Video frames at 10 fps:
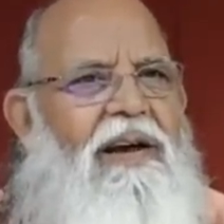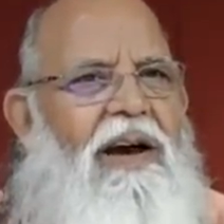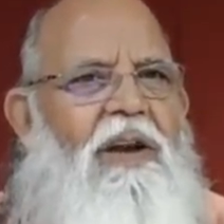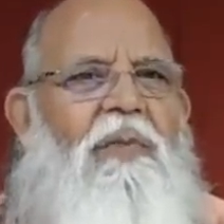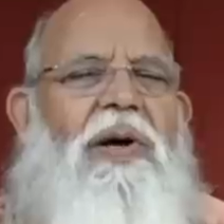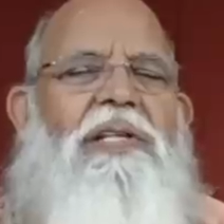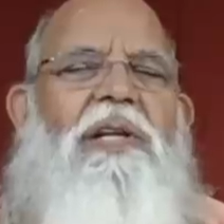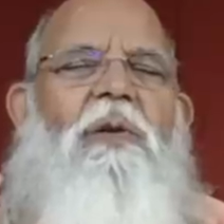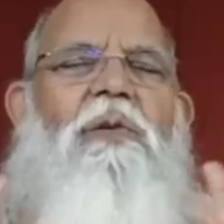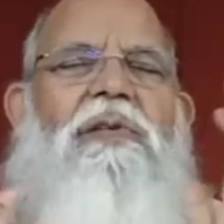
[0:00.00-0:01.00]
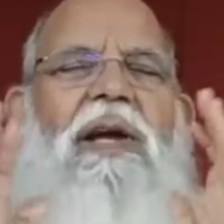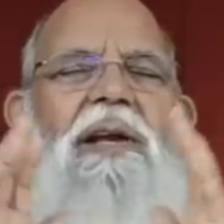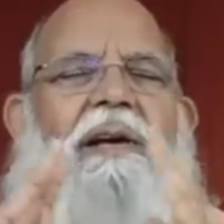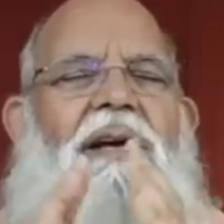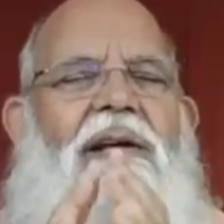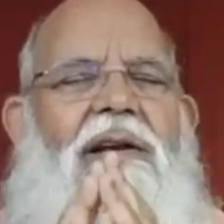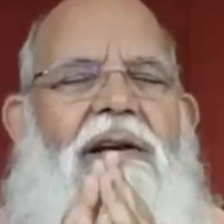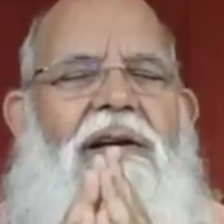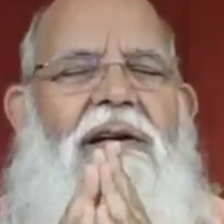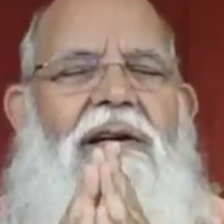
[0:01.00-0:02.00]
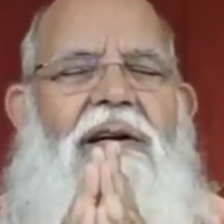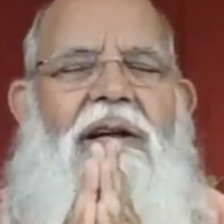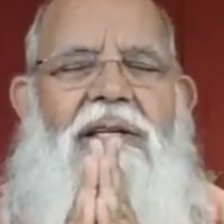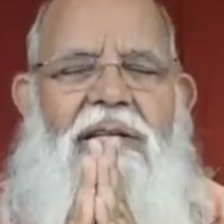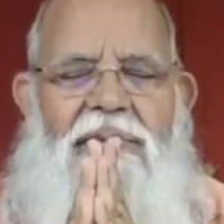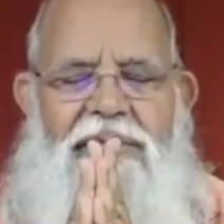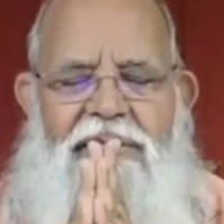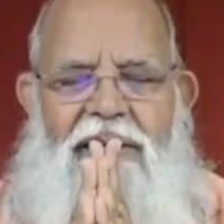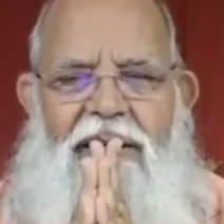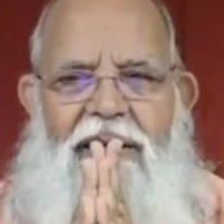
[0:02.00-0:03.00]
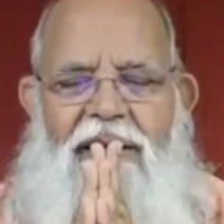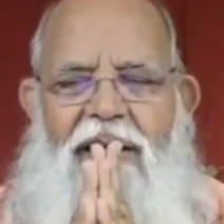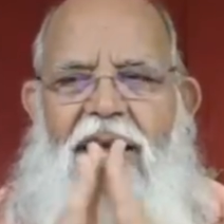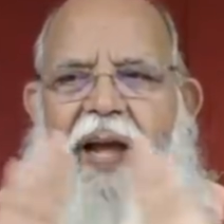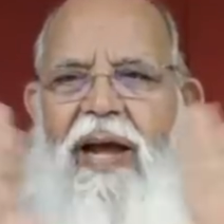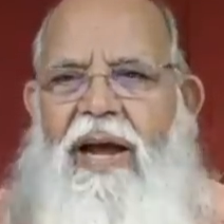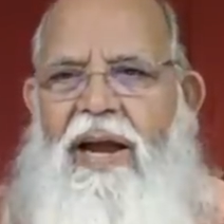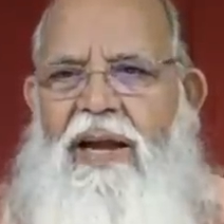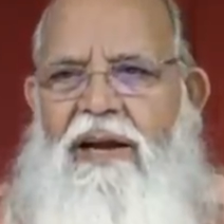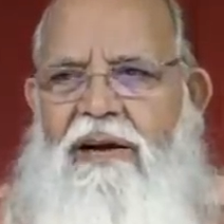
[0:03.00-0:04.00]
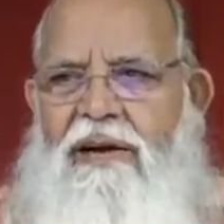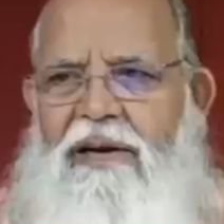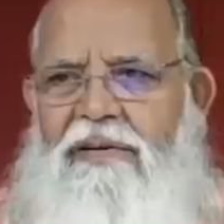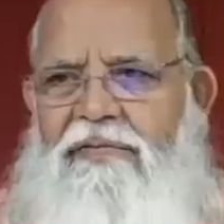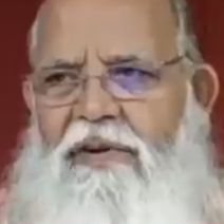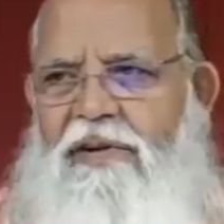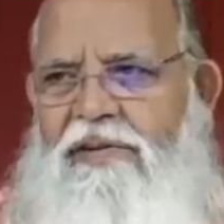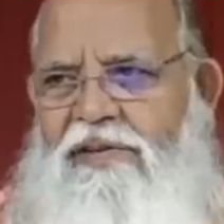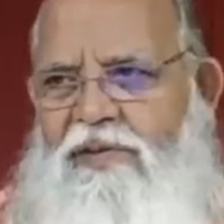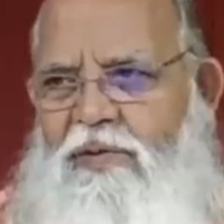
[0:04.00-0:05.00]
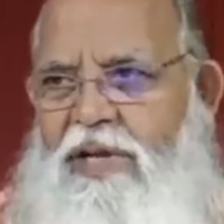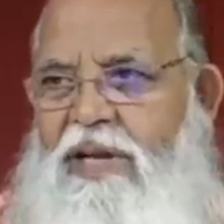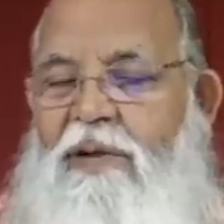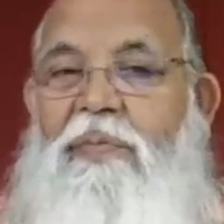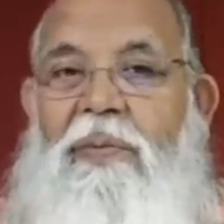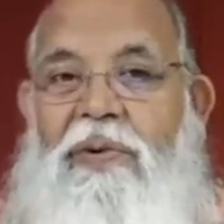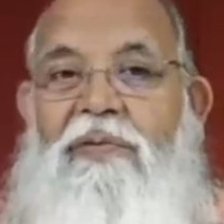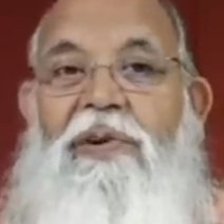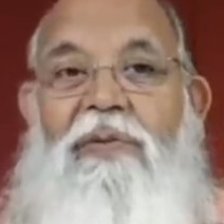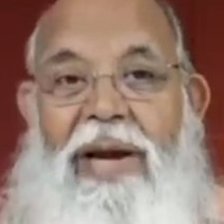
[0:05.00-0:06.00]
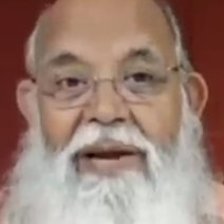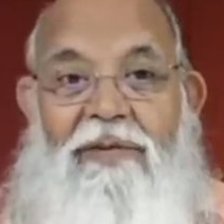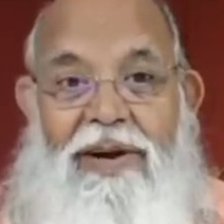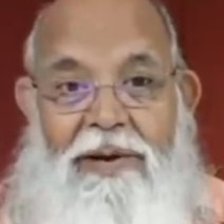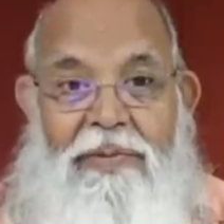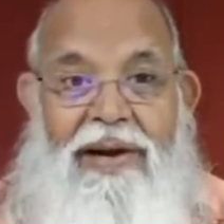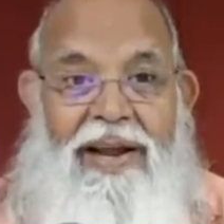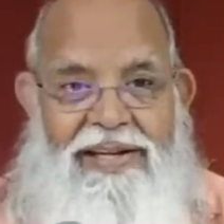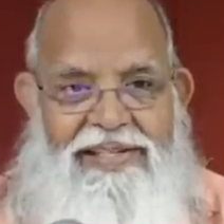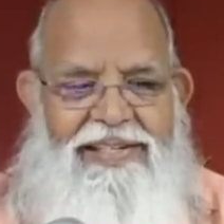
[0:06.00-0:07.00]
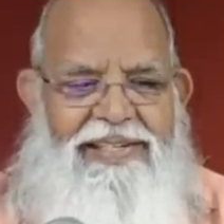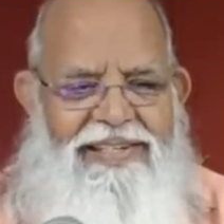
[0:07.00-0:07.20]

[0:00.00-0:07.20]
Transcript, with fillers: Hanumanji looks at her, does namaskar, and the curtain falls. So that people will wait what happened next.